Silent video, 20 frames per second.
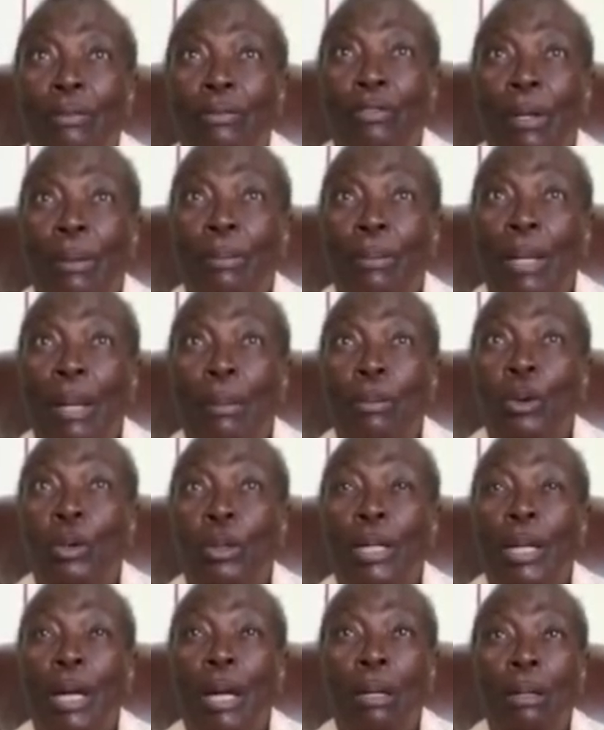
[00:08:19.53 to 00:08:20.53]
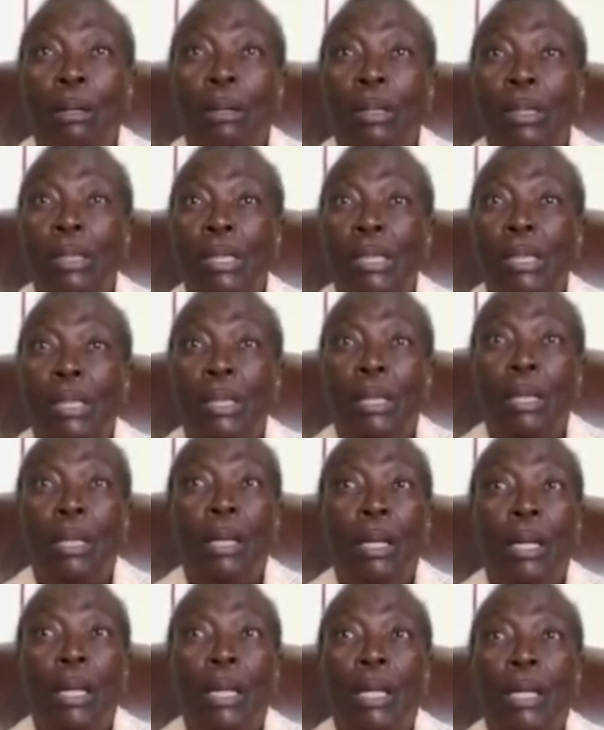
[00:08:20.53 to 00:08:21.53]
from about August,
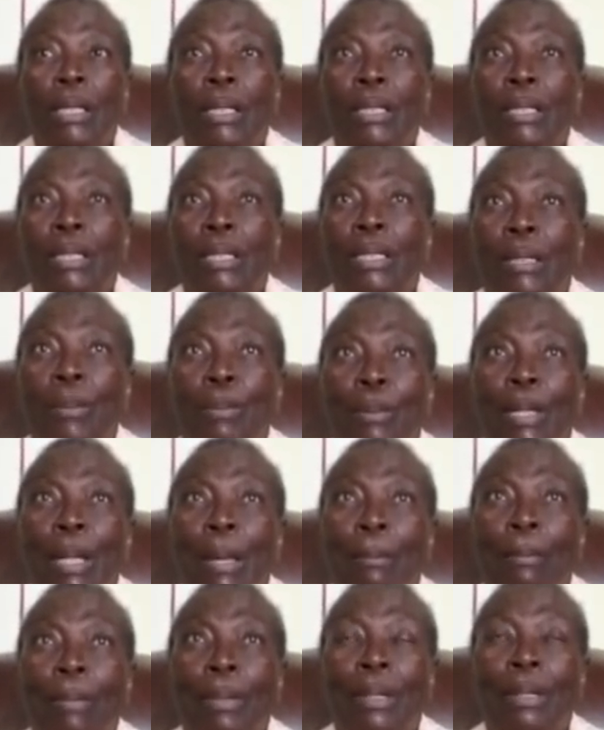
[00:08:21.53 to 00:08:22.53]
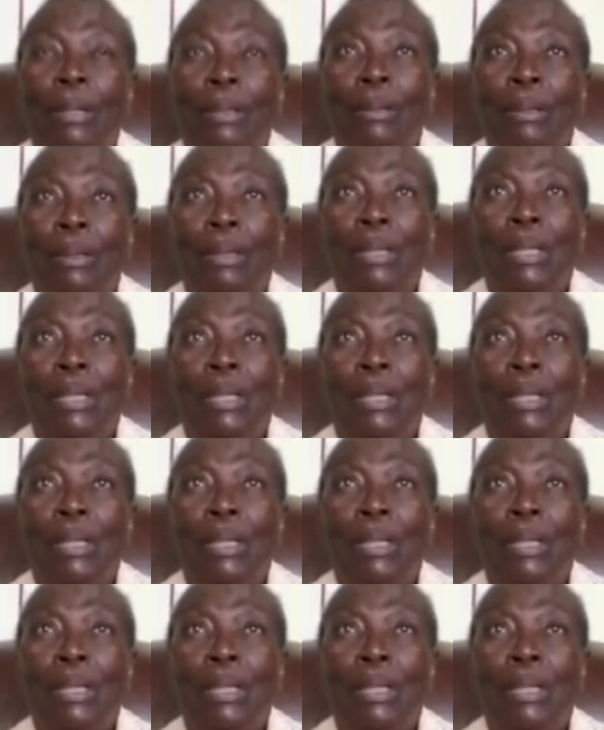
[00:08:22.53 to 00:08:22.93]
September,